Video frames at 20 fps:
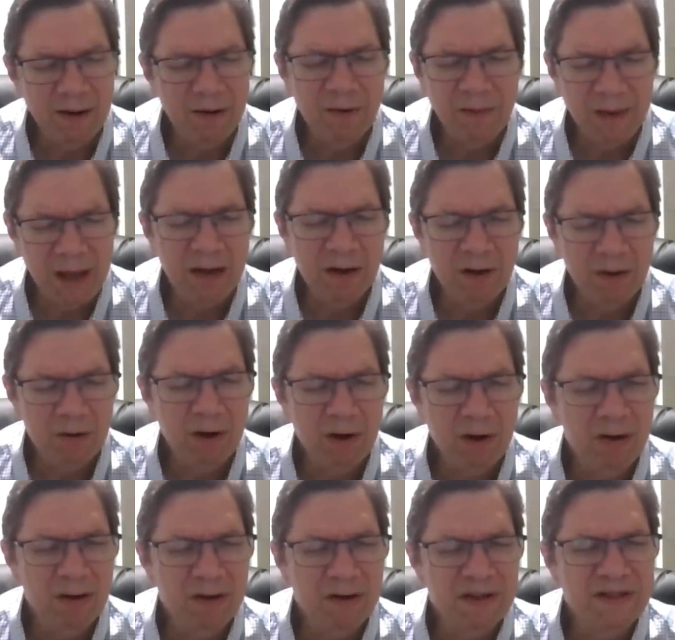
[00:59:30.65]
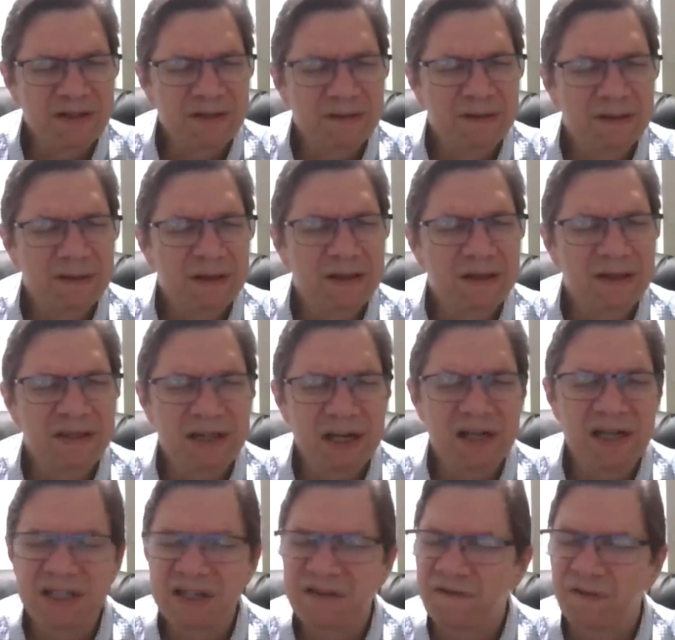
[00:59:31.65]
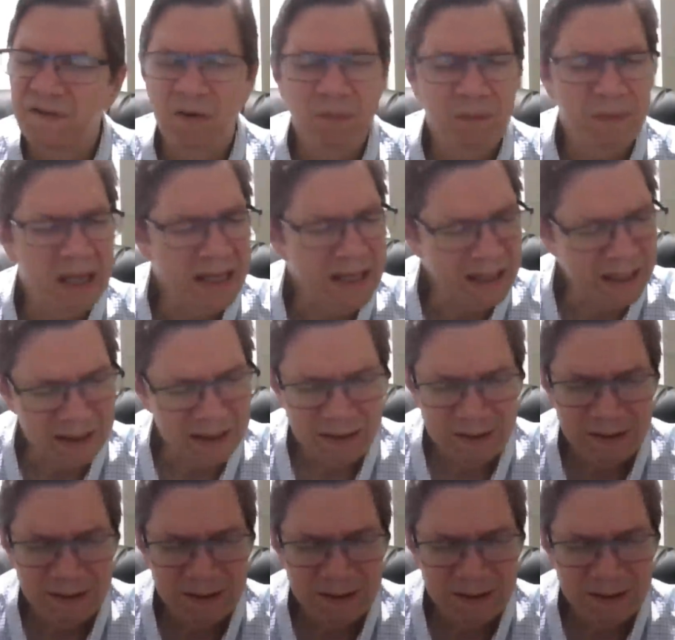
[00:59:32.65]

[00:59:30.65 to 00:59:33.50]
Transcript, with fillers: on that cross just for me.